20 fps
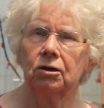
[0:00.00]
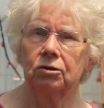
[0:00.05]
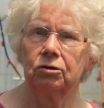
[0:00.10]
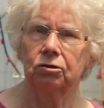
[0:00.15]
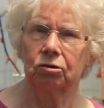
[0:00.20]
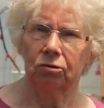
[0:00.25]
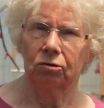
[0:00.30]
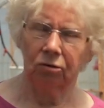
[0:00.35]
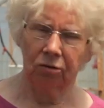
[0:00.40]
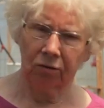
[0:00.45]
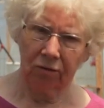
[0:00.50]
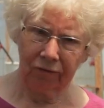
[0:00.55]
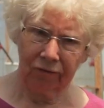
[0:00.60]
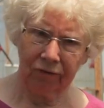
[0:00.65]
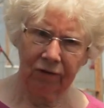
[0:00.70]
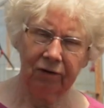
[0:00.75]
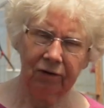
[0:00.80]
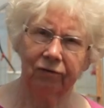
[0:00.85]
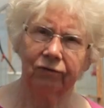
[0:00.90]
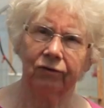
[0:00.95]
to cook a
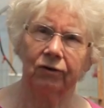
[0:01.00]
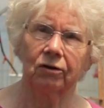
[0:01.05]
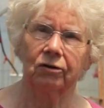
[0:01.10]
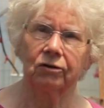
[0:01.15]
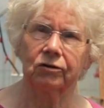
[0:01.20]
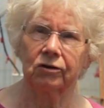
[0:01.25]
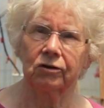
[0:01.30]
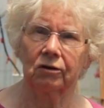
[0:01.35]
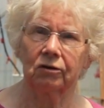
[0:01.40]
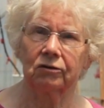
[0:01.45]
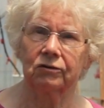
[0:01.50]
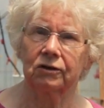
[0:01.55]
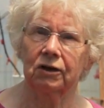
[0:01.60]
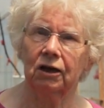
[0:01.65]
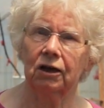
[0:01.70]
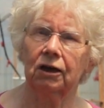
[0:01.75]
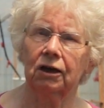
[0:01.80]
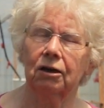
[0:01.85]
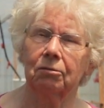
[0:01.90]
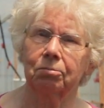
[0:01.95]
feed for ourselves, and
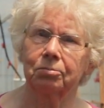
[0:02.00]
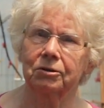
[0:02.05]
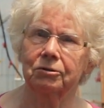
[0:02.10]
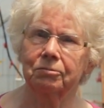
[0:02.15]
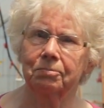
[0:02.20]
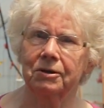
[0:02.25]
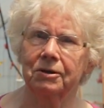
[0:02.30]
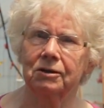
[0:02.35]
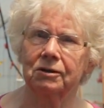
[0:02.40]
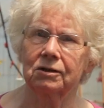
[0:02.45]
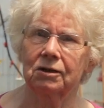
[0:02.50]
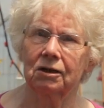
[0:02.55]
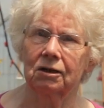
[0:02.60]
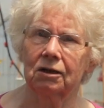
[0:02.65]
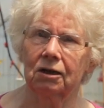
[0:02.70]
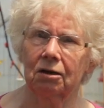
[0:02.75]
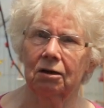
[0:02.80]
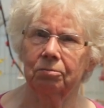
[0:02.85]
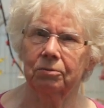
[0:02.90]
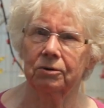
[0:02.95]
that kept us busy and
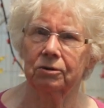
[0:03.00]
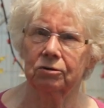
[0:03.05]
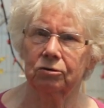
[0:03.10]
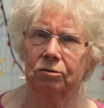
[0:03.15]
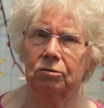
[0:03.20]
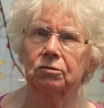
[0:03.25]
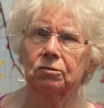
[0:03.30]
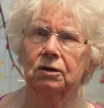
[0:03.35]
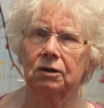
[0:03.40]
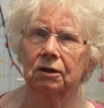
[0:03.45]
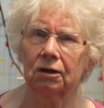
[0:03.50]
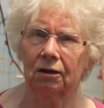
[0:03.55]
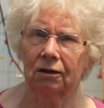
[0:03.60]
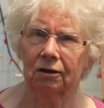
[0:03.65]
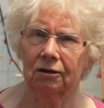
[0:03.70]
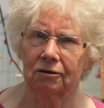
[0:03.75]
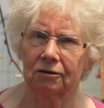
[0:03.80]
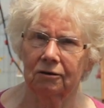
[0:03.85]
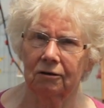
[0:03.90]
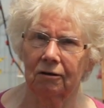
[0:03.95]
kept us doing
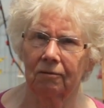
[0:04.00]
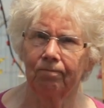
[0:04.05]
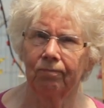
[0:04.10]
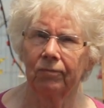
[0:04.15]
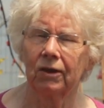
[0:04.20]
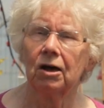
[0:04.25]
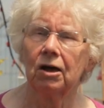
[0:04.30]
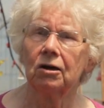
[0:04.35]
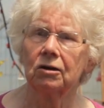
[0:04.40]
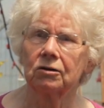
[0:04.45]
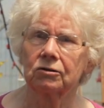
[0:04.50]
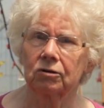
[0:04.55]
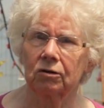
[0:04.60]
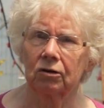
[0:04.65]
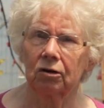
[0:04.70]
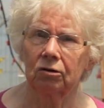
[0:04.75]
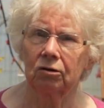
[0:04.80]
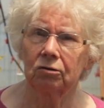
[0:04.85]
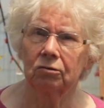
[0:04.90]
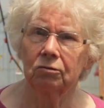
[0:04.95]
things. So
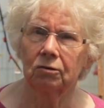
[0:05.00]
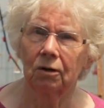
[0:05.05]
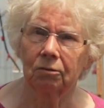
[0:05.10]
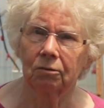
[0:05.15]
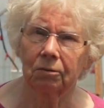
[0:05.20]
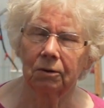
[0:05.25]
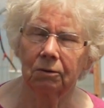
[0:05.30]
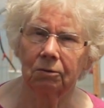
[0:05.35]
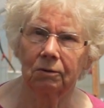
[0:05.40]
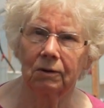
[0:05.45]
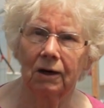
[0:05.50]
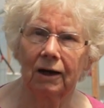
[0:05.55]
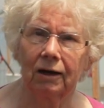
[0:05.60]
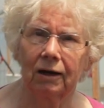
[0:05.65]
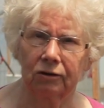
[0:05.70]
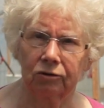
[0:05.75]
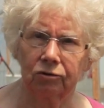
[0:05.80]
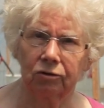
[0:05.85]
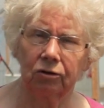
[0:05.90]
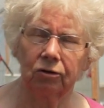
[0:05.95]
they knew what we were
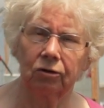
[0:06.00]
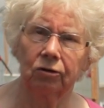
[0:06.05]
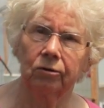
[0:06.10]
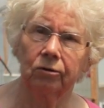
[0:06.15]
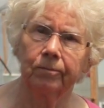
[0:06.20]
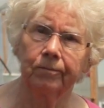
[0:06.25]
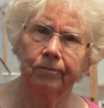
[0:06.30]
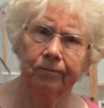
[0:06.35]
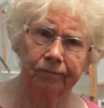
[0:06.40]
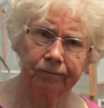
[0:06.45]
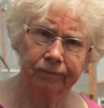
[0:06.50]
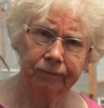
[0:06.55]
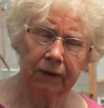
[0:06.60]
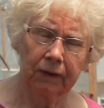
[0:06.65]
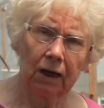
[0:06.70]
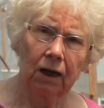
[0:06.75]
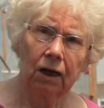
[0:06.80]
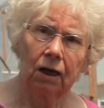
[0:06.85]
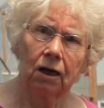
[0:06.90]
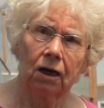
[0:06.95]
at, you know.
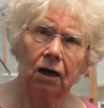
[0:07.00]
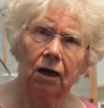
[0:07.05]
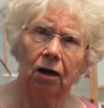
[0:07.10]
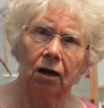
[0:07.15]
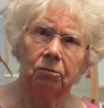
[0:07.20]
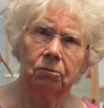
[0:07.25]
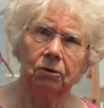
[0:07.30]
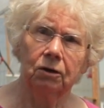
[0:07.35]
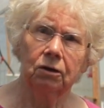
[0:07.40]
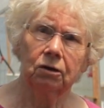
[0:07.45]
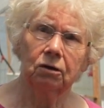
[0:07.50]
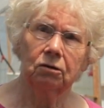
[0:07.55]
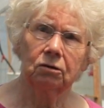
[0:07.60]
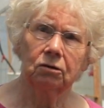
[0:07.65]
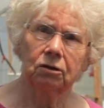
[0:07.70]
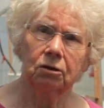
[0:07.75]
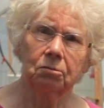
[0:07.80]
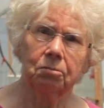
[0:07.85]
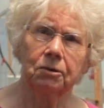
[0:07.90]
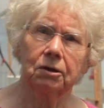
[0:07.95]
And we
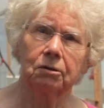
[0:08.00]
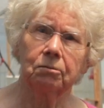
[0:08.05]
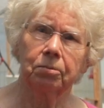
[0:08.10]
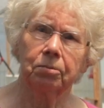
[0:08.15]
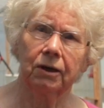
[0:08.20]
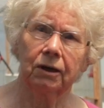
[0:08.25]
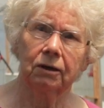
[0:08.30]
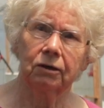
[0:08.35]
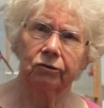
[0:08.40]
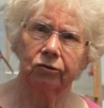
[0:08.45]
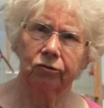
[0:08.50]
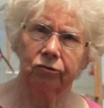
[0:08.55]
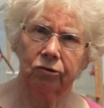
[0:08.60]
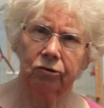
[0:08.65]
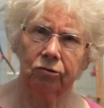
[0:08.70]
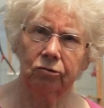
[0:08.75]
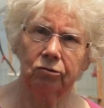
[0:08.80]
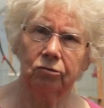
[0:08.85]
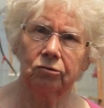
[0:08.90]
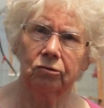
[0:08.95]
cooked a big pot of
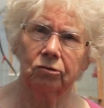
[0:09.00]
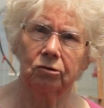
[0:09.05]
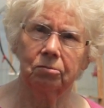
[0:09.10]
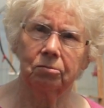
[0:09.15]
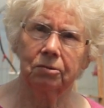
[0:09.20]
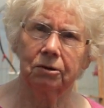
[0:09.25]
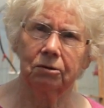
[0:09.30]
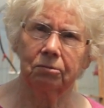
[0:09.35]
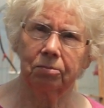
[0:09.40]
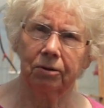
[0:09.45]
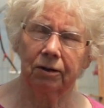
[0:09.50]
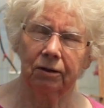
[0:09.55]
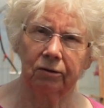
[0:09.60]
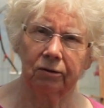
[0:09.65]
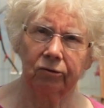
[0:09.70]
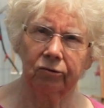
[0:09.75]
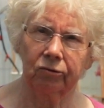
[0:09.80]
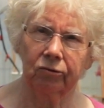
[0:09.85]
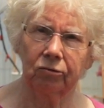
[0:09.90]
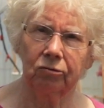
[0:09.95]
stew or the big pot of
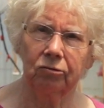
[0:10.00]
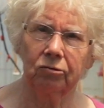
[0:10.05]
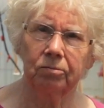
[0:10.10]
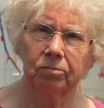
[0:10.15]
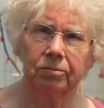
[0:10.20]
soup.